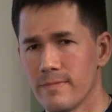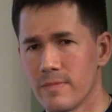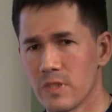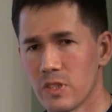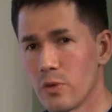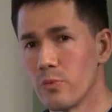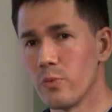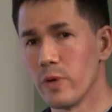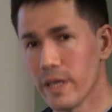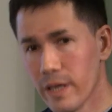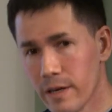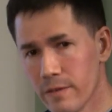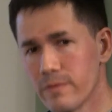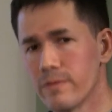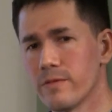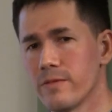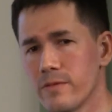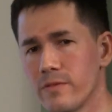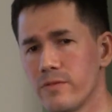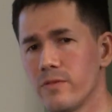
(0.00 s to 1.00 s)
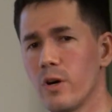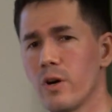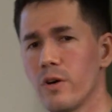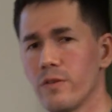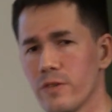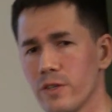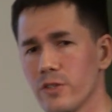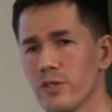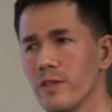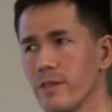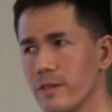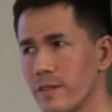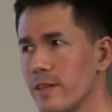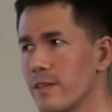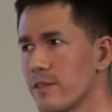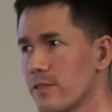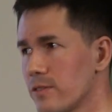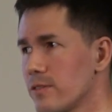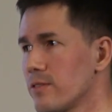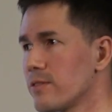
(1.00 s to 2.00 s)
So we have official
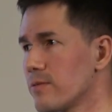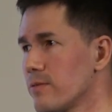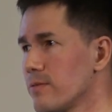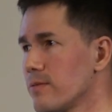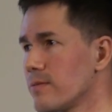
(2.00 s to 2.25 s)
tests.